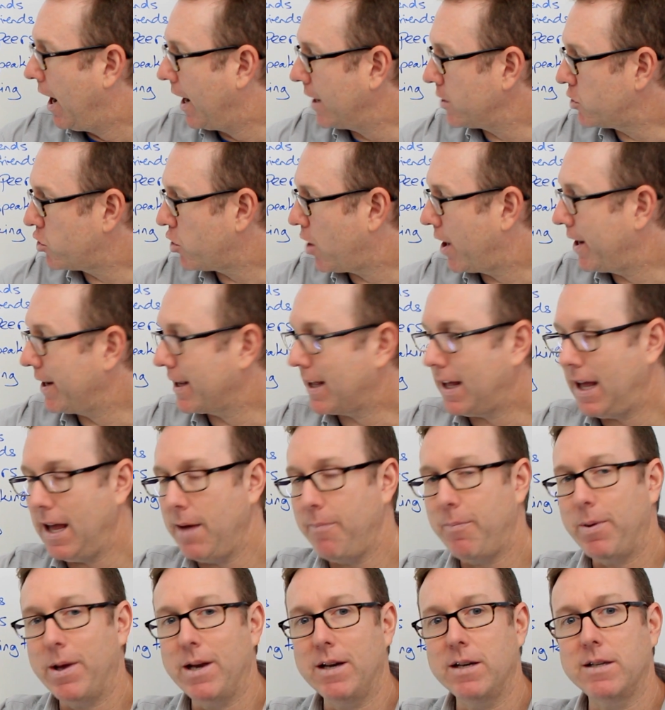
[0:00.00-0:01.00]
I try to
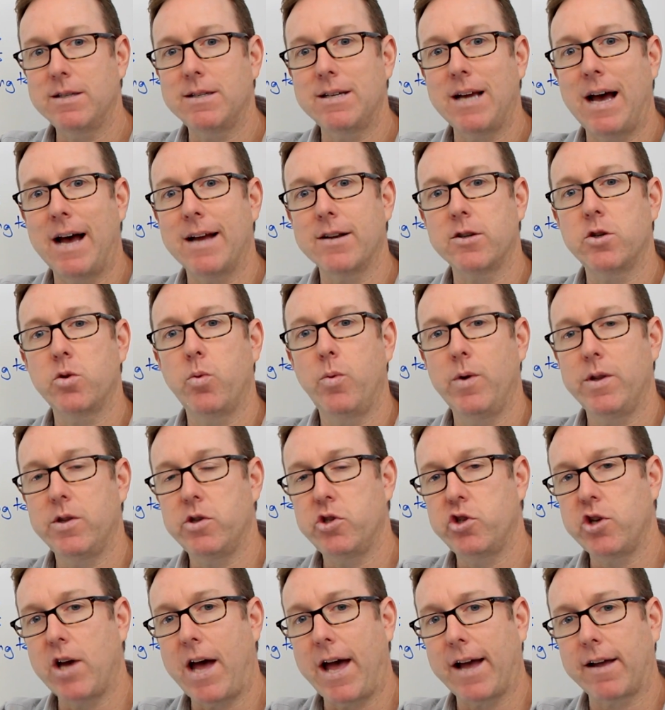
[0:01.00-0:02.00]
keep in touch
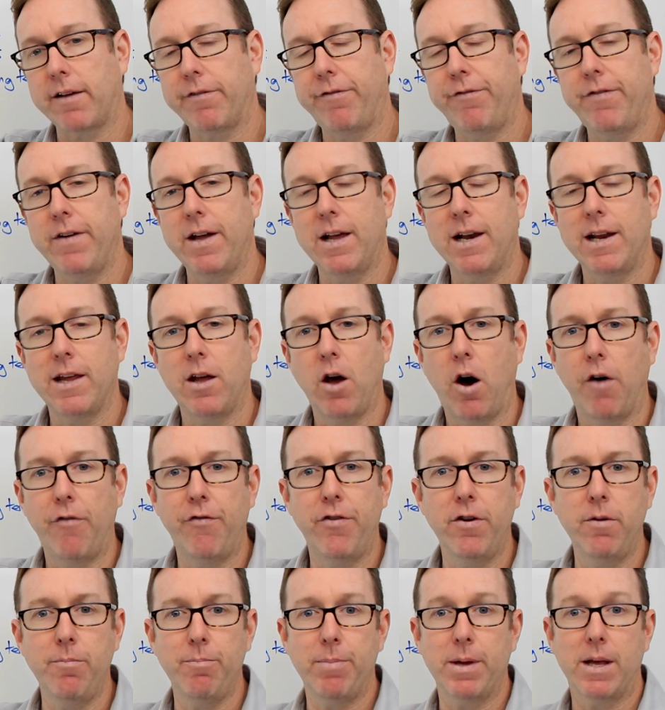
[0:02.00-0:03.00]
with Jack fairly
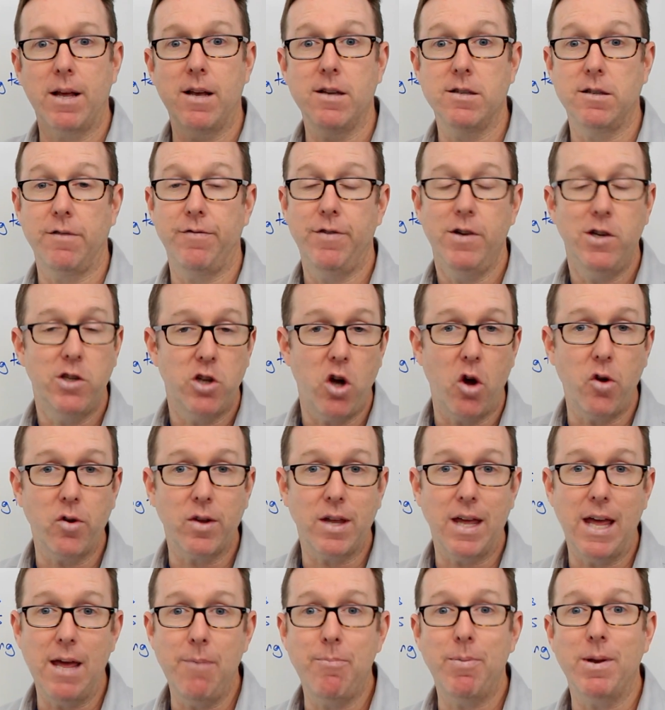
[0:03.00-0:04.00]
often, because if you
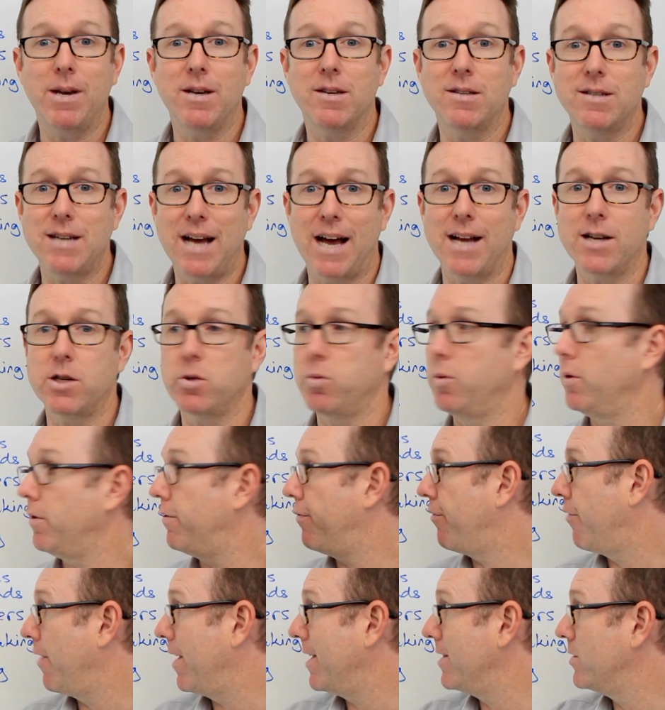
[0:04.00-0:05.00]
don't keep in touch
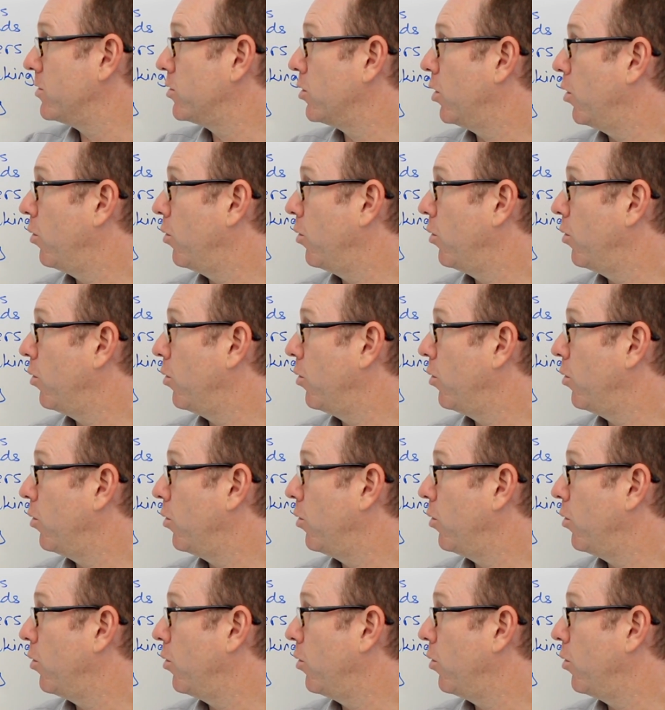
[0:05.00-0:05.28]
with friends